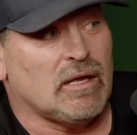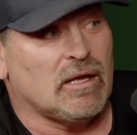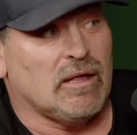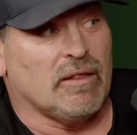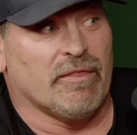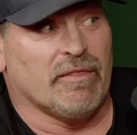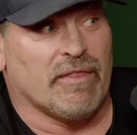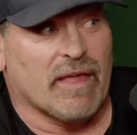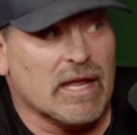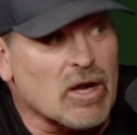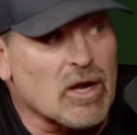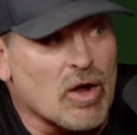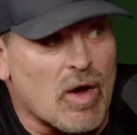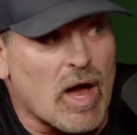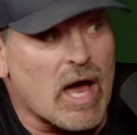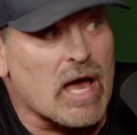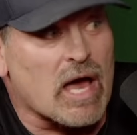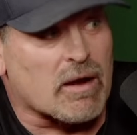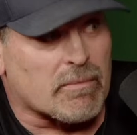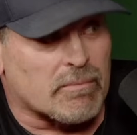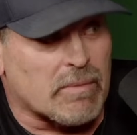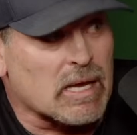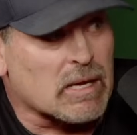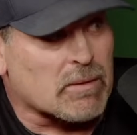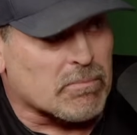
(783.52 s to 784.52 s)
they know how to
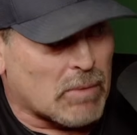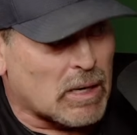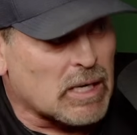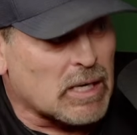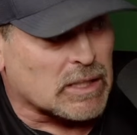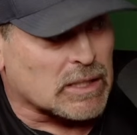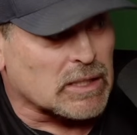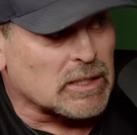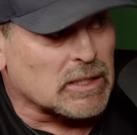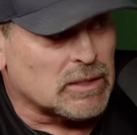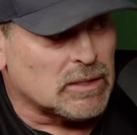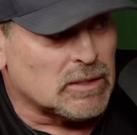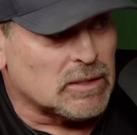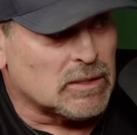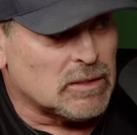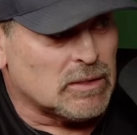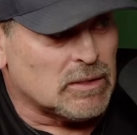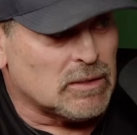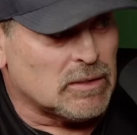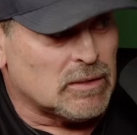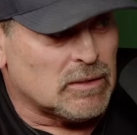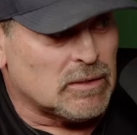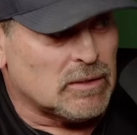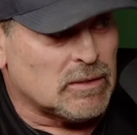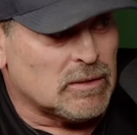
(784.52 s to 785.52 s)
make money,
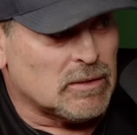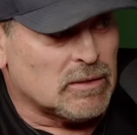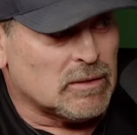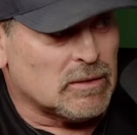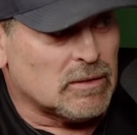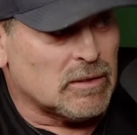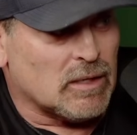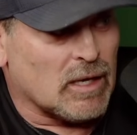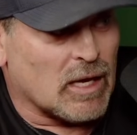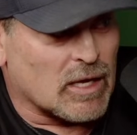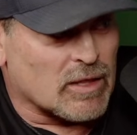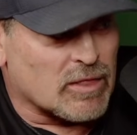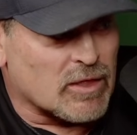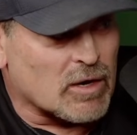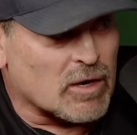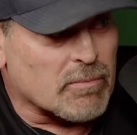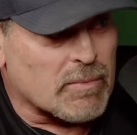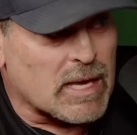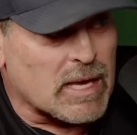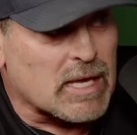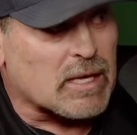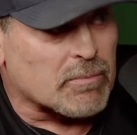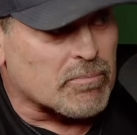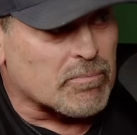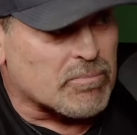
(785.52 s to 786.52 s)
and they're
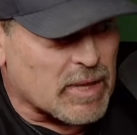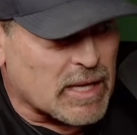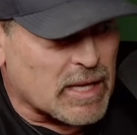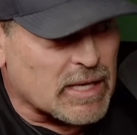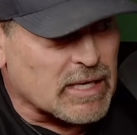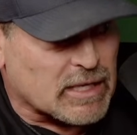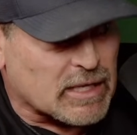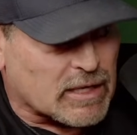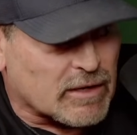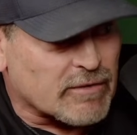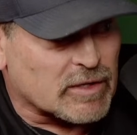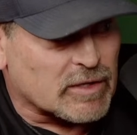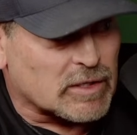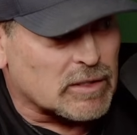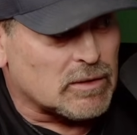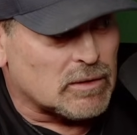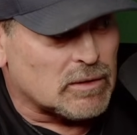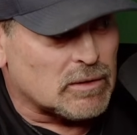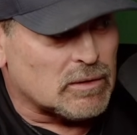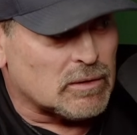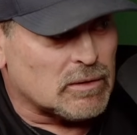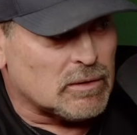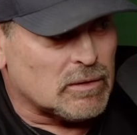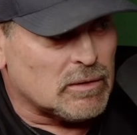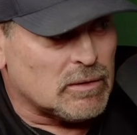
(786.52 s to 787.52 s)
making plenty of it.
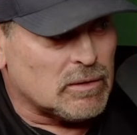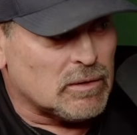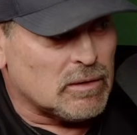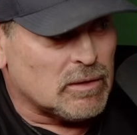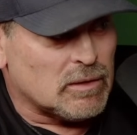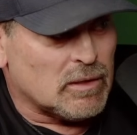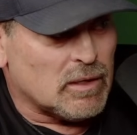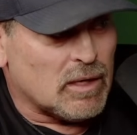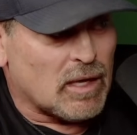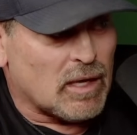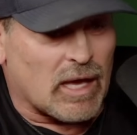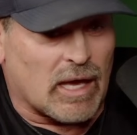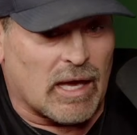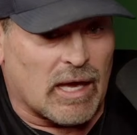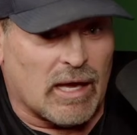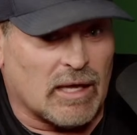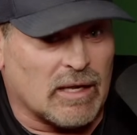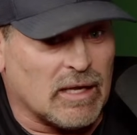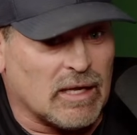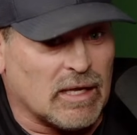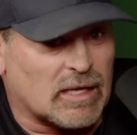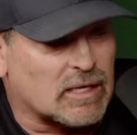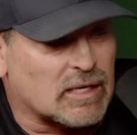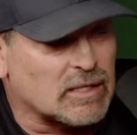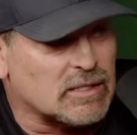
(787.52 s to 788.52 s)
And
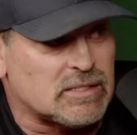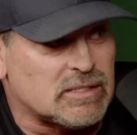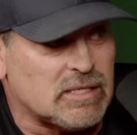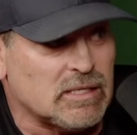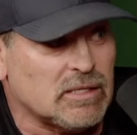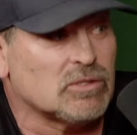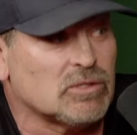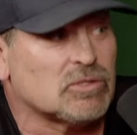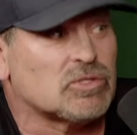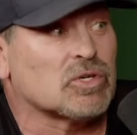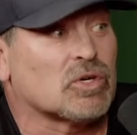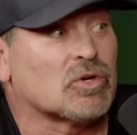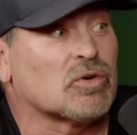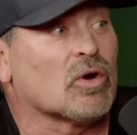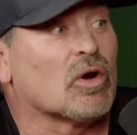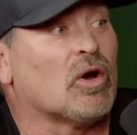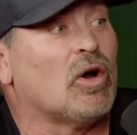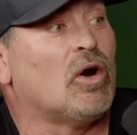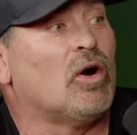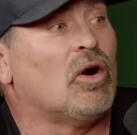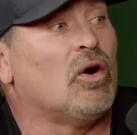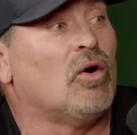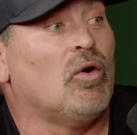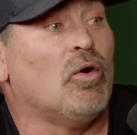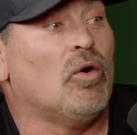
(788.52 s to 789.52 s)
it continues to
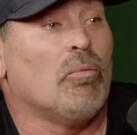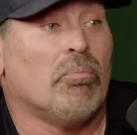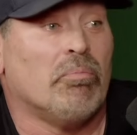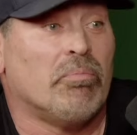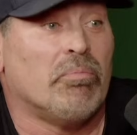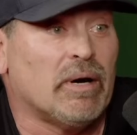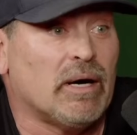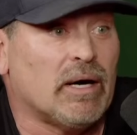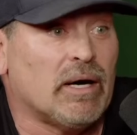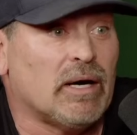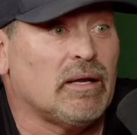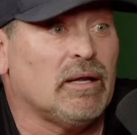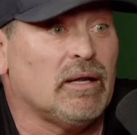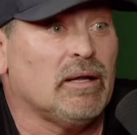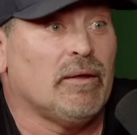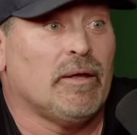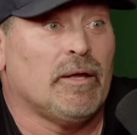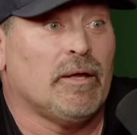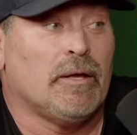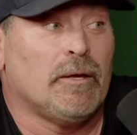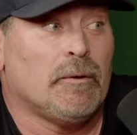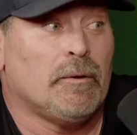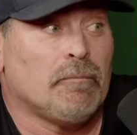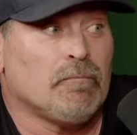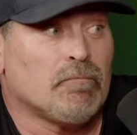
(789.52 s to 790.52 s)
grow, but
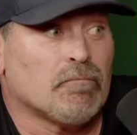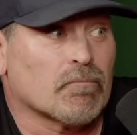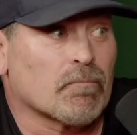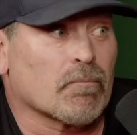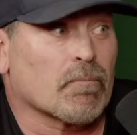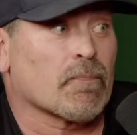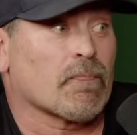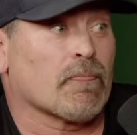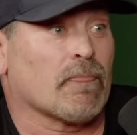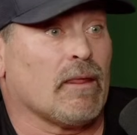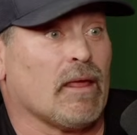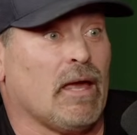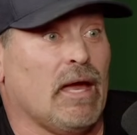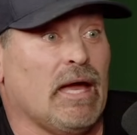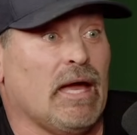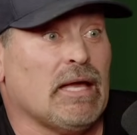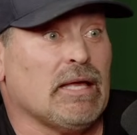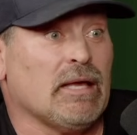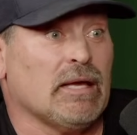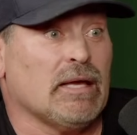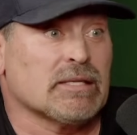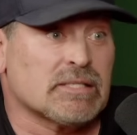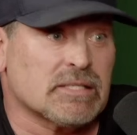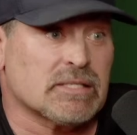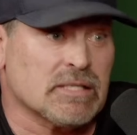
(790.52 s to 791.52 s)

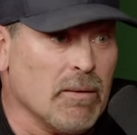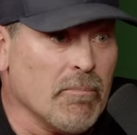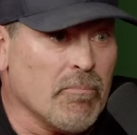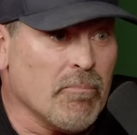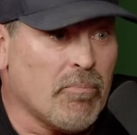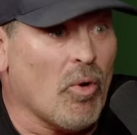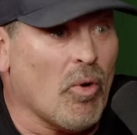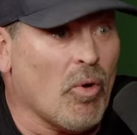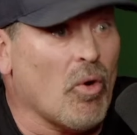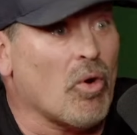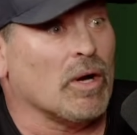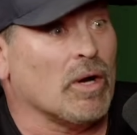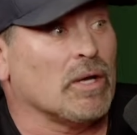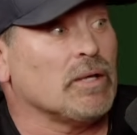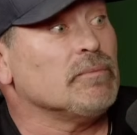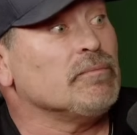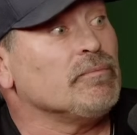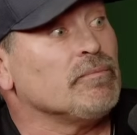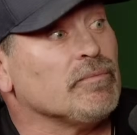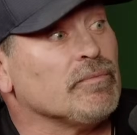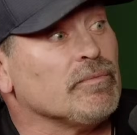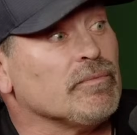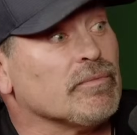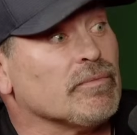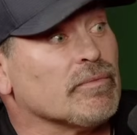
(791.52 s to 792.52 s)
at some point,
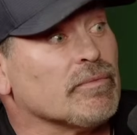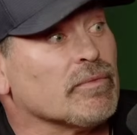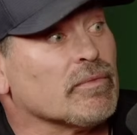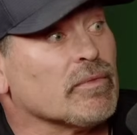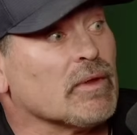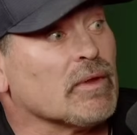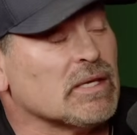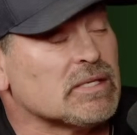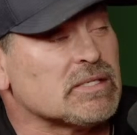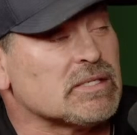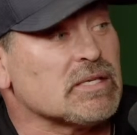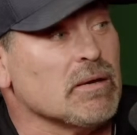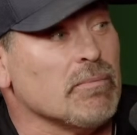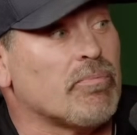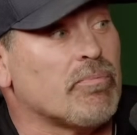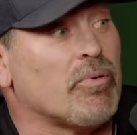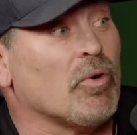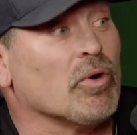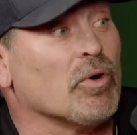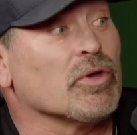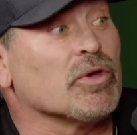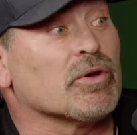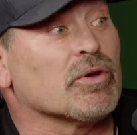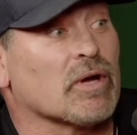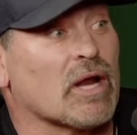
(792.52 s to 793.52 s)

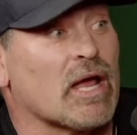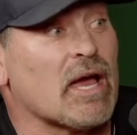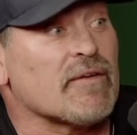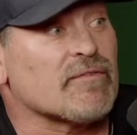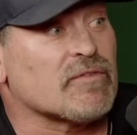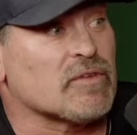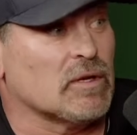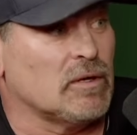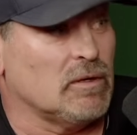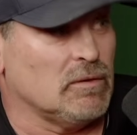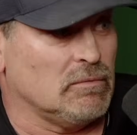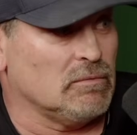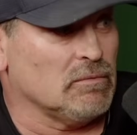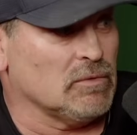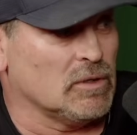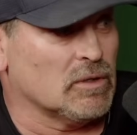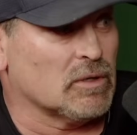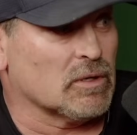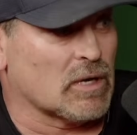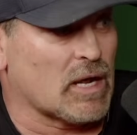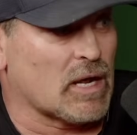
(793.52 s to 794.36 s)
you're gonna have to, you've